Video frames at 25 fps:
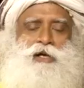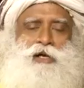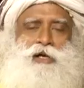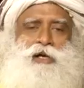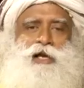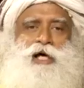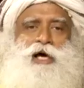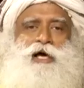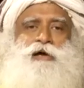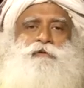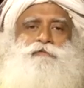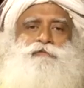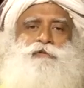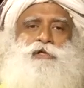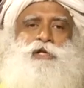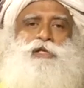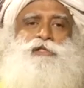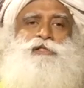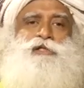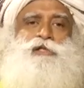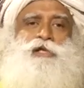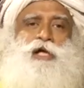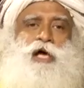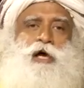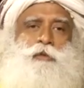Life
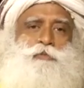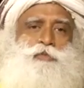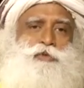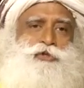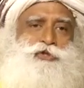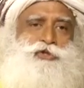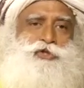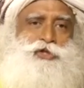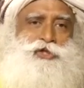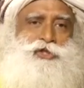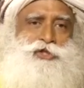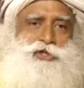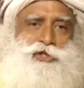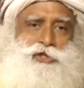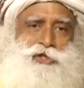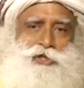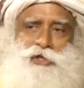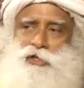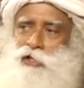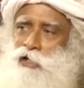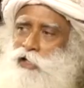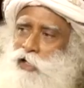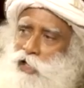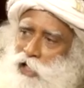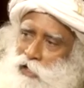doesn't happen just
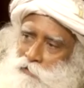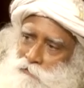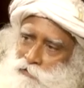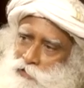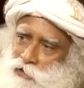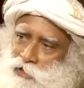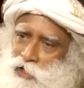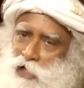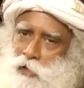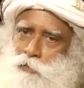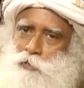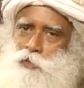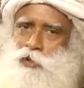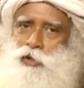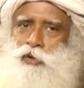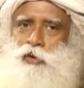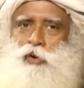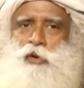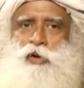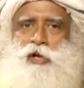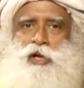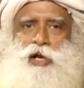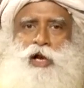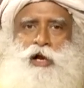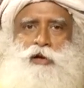here, life is happening
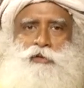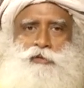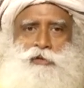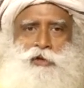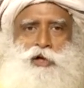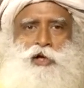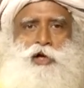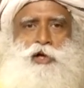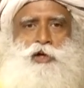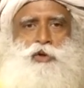all around.